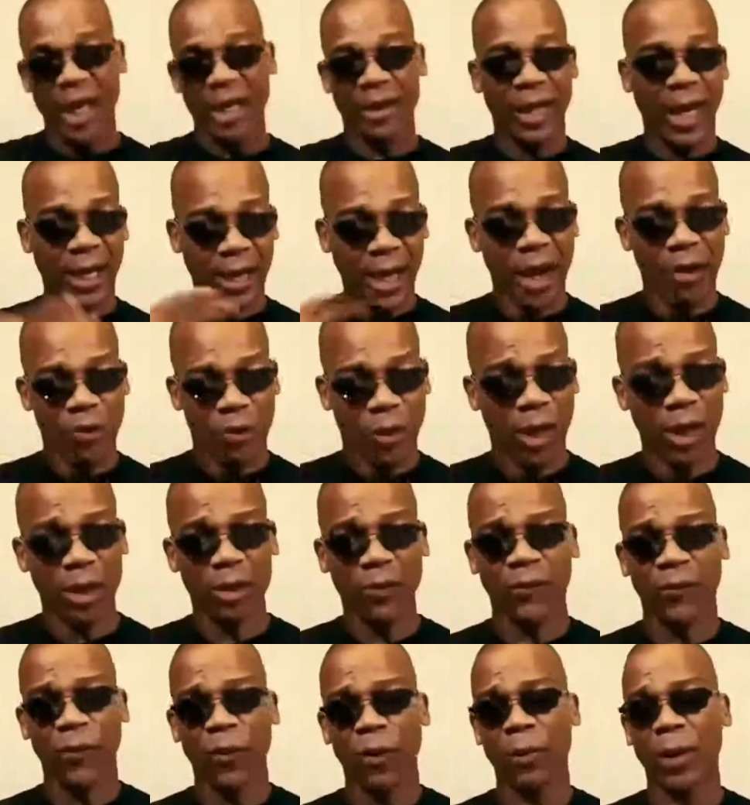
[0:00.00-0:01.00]
not our
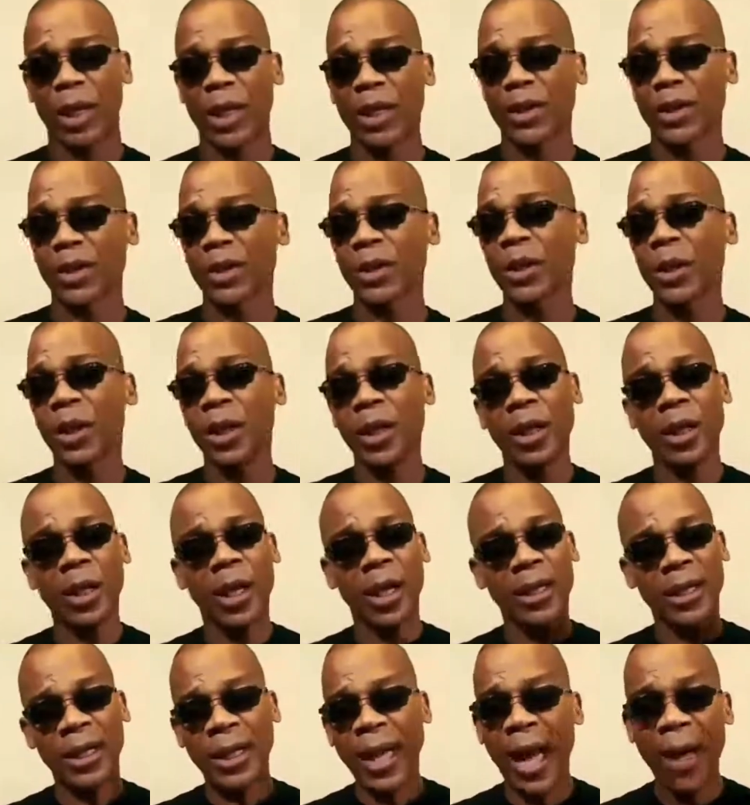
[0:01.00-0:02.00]
regular formation.
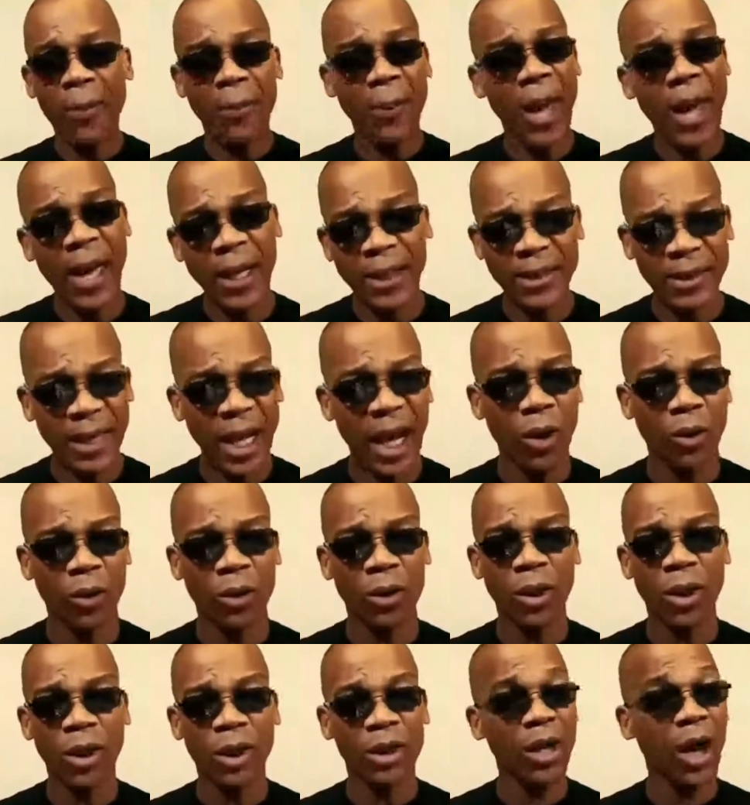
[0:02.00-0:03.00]
And the guy passed
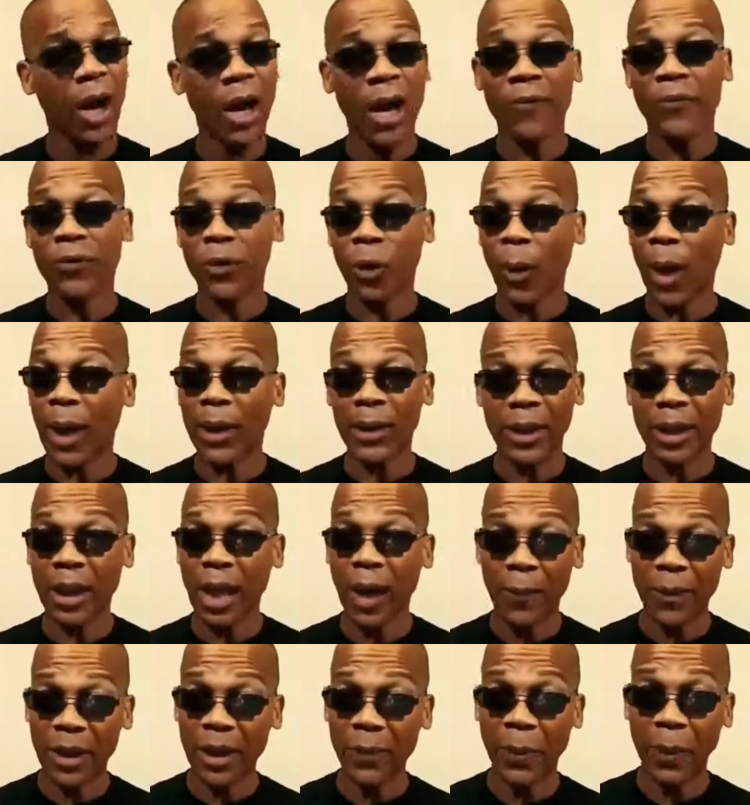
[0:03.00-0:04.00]
out. Y'all have no idea
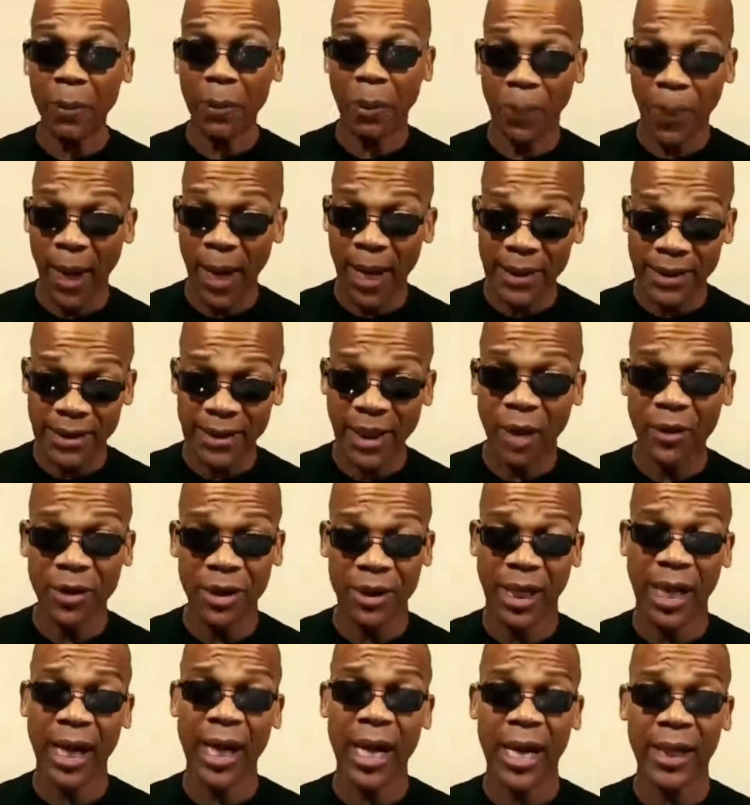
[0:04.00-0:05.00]
how many people passed out
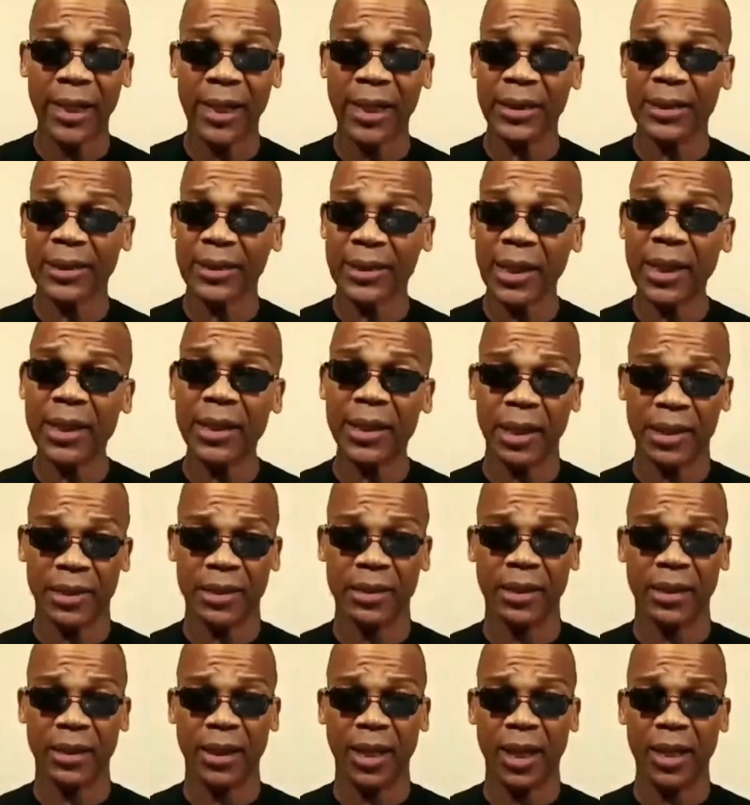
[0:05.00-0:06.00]
in that hot ass sun
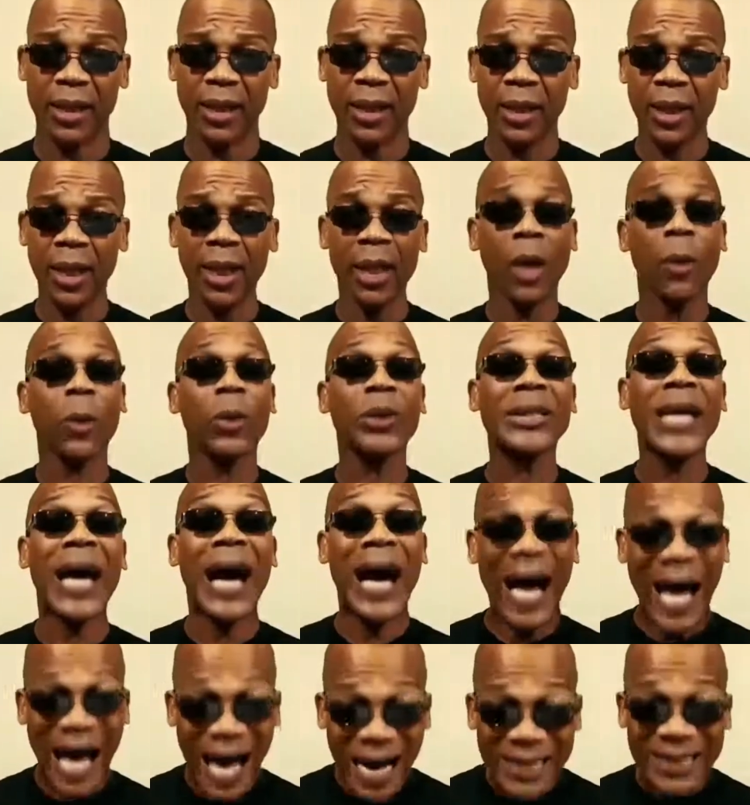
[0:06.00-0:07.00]
yesterday. It was
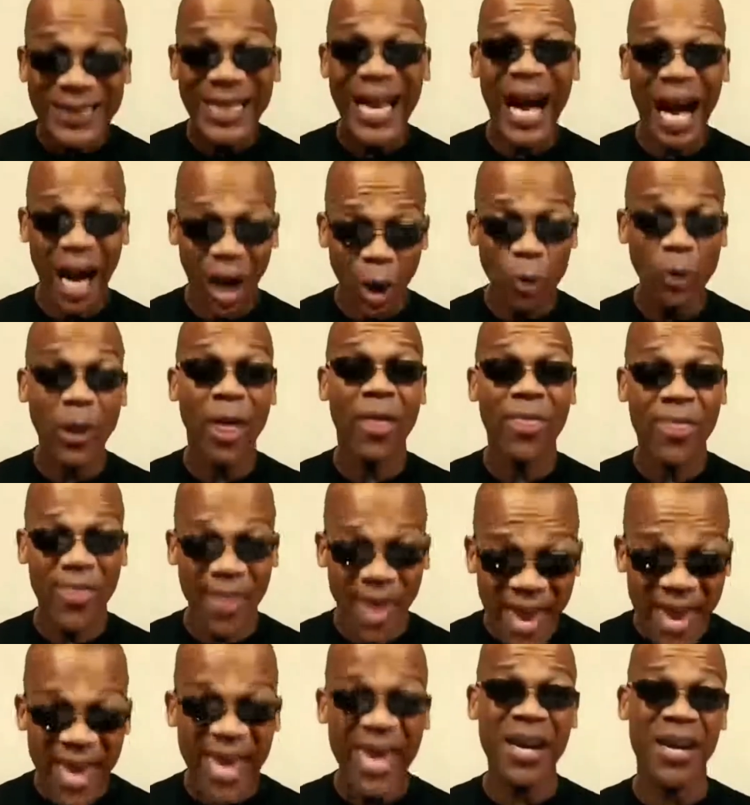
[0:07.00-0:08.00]
hot out
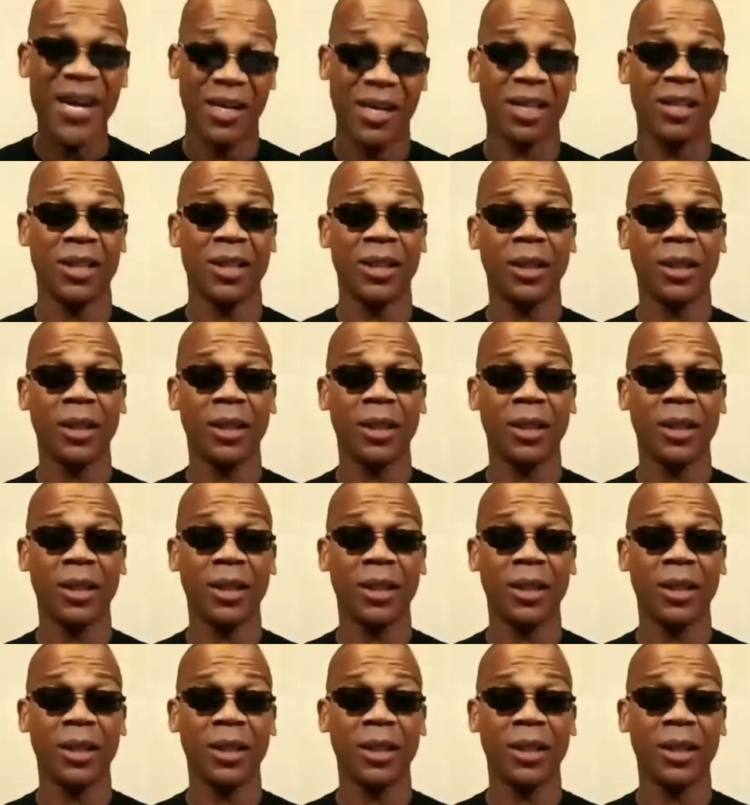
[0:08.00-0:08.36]
there.